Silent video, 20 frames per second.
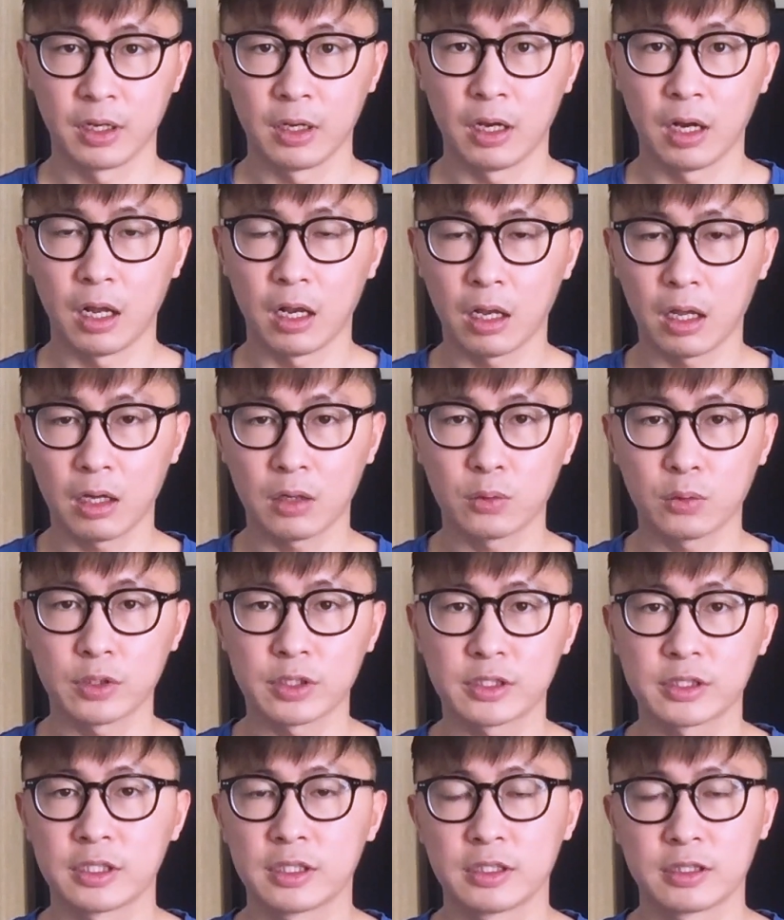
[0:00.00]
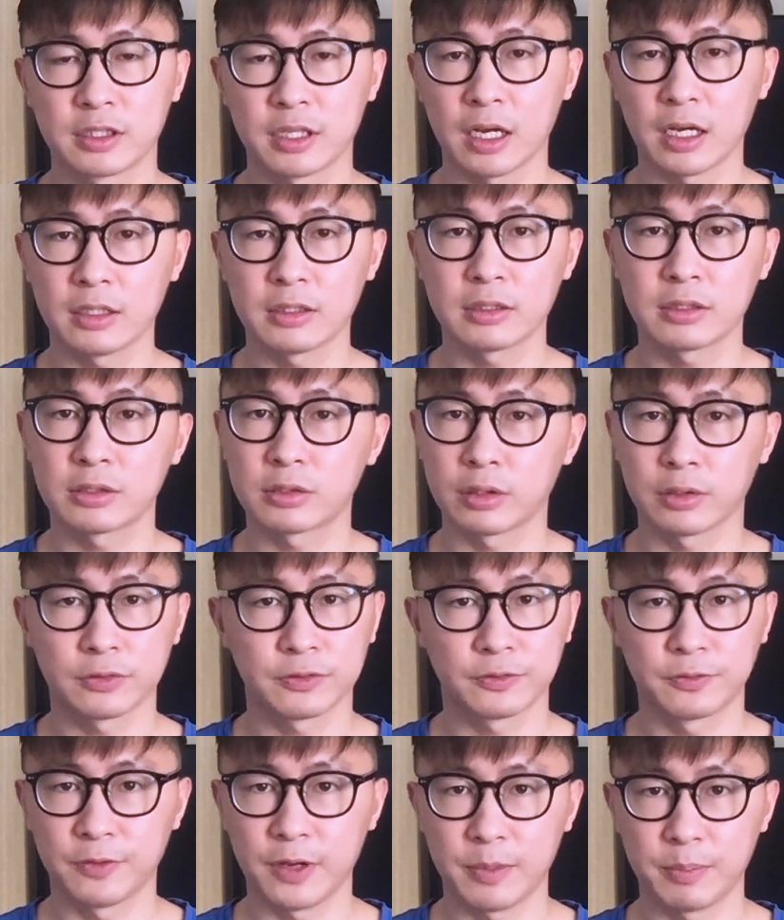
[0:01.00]
along with tons
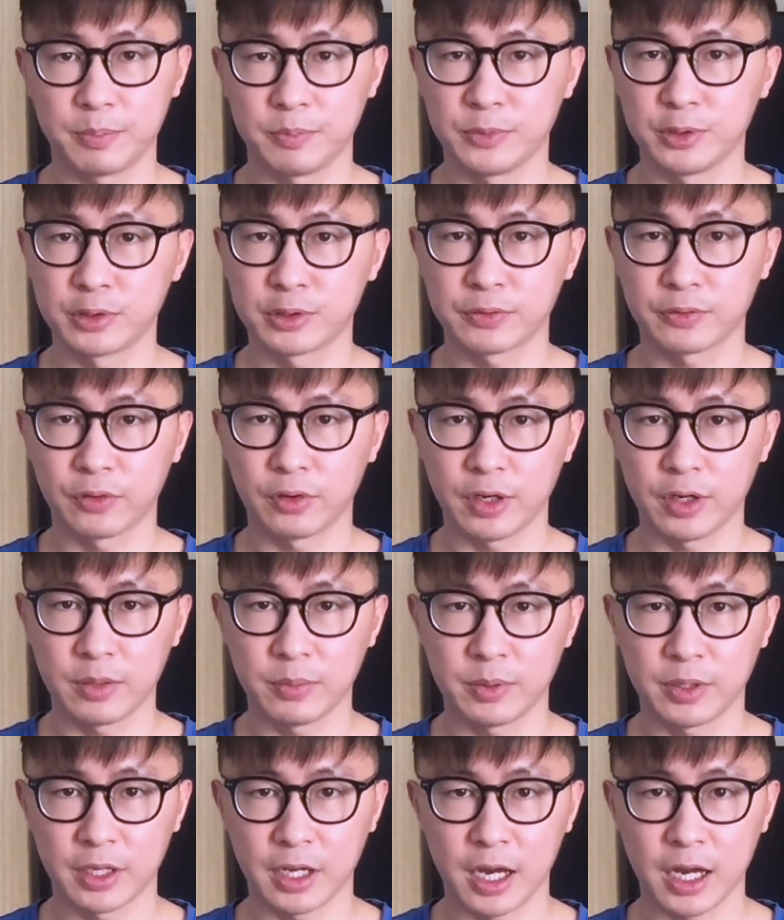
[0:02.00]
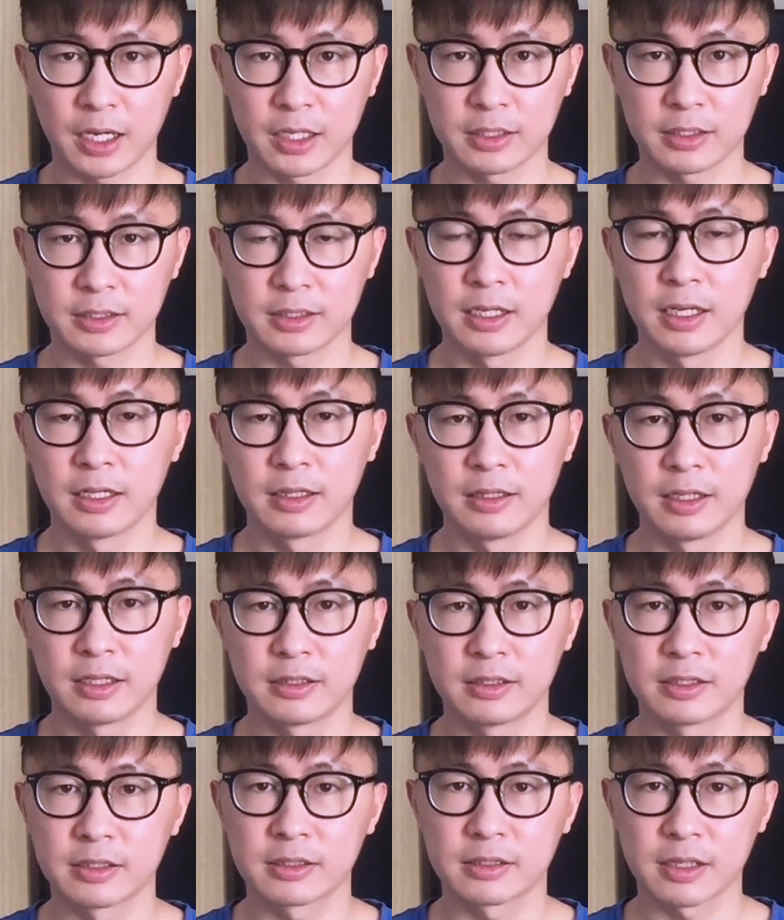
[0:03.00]
of useful APIs that
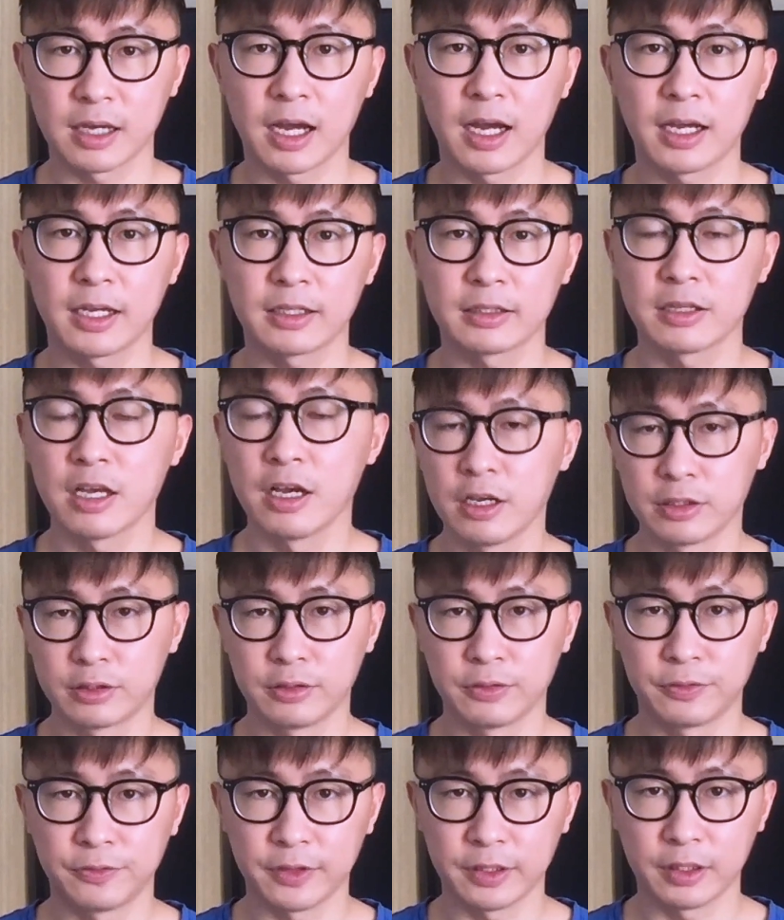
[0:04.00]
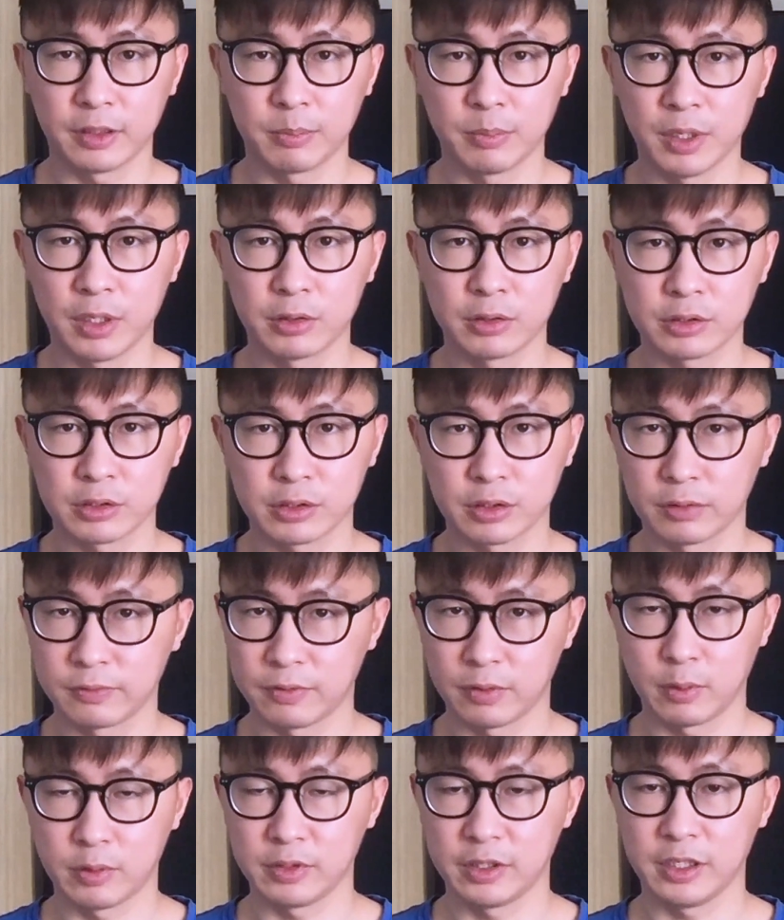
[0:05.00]
design to fit most of
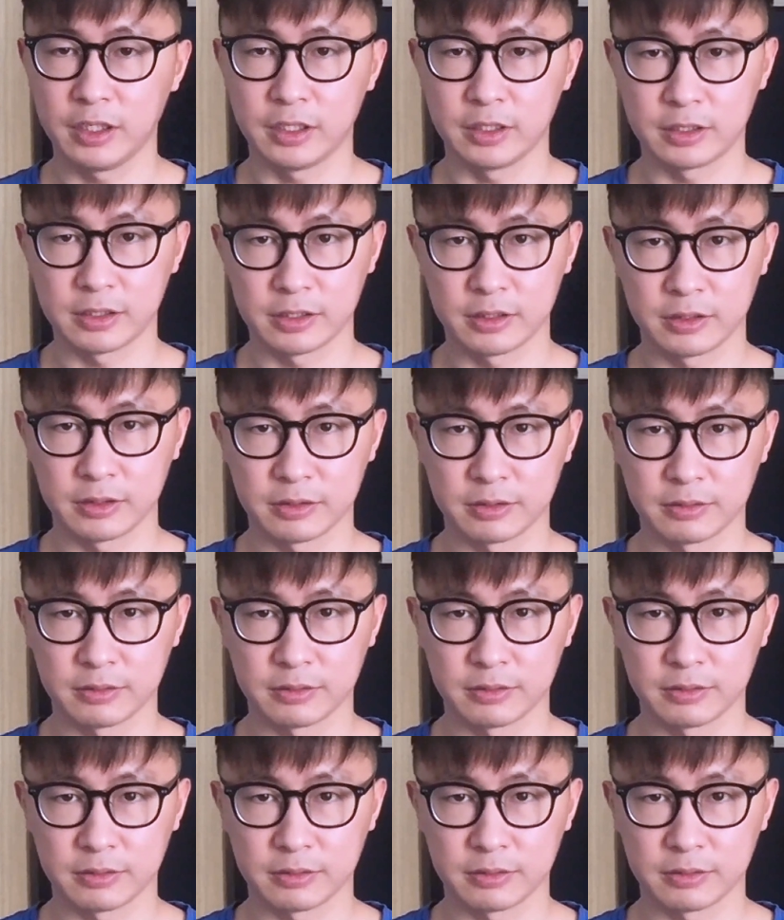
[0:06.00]
our needs.